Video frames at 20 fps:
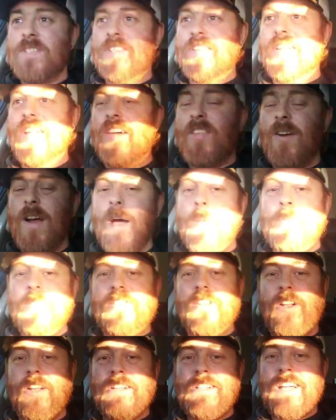another
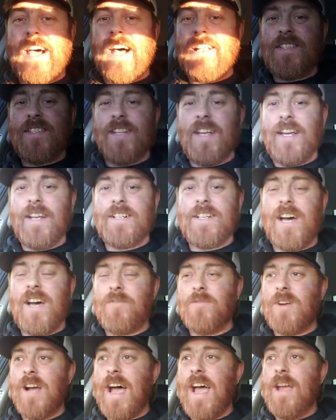episode of Datsuning Done
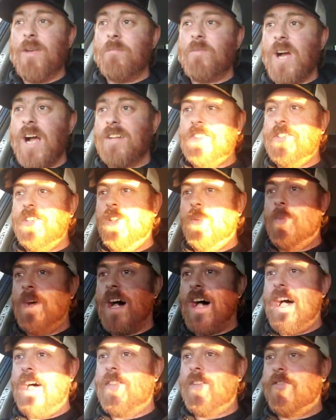Right, brought to you
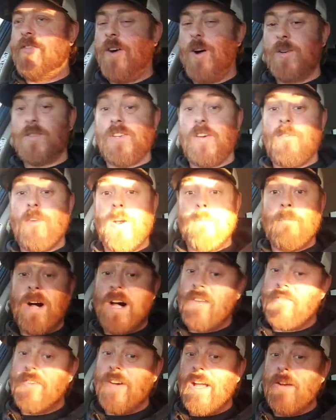by the folks over at
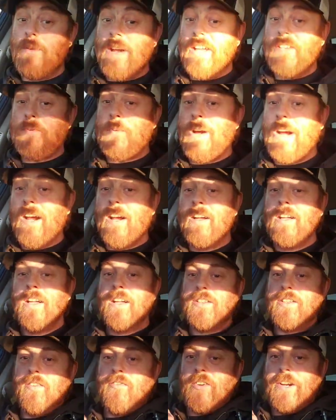Modified Racewear.
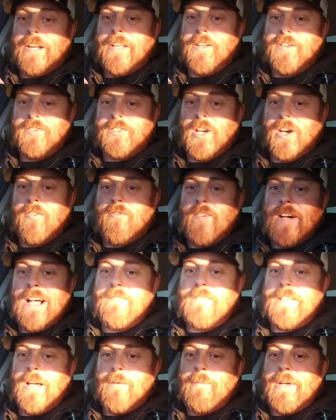Don't forget to use code
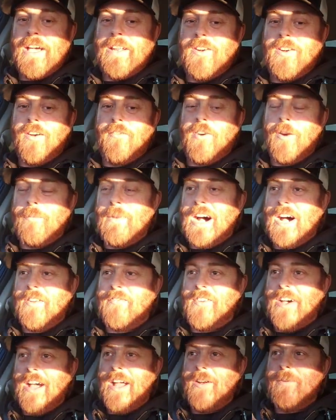510Bender over at
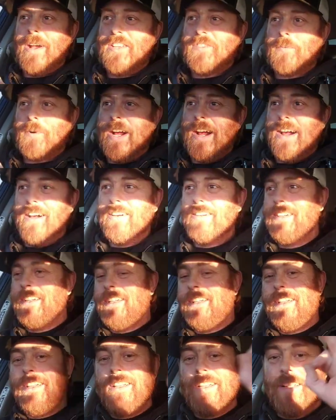Modified Racewear.
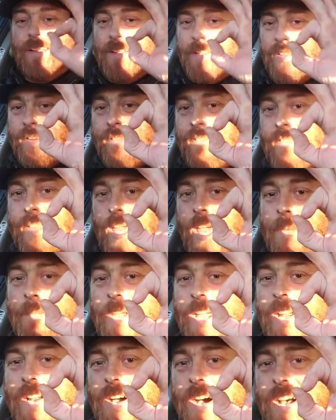Keep
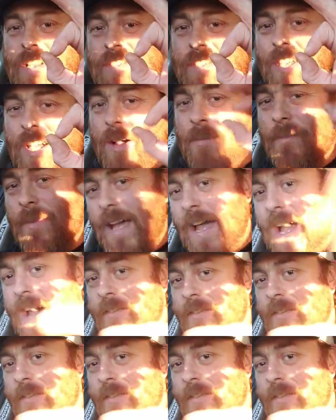being awesome. Have